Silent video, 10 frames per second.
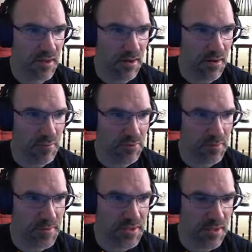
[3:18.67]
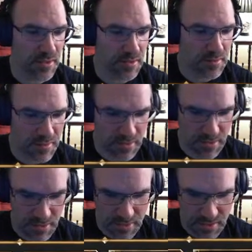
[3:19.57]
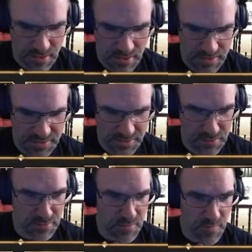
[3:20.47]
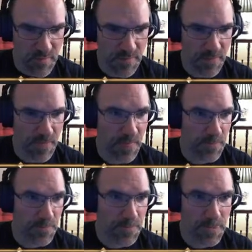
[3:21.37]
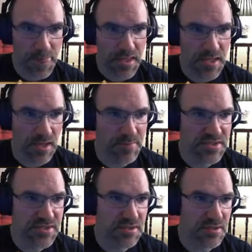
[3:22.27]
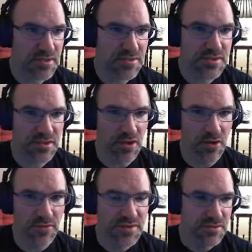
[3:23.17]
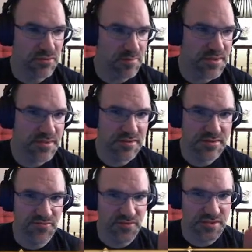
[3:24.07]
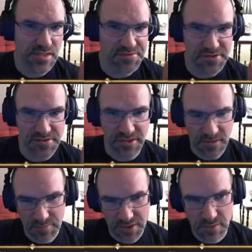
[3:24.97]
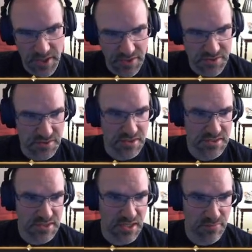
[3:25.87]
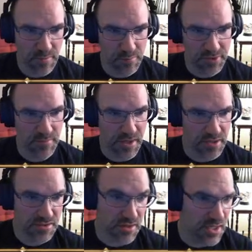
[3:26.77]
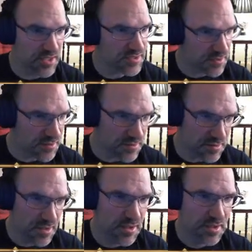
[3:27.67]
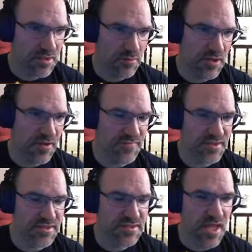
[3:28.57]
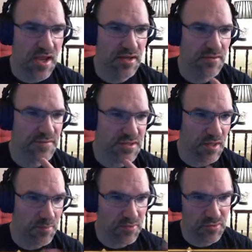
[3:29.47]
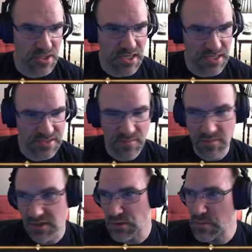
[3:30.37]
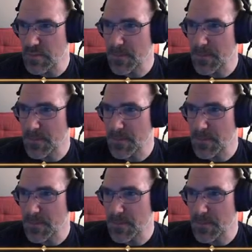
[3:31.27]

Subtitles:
right, prima donna. So yeah, basically, so like all these scripts, so for example, like the player manager is now the player manager SO. We have this tag at the top, create asset menu,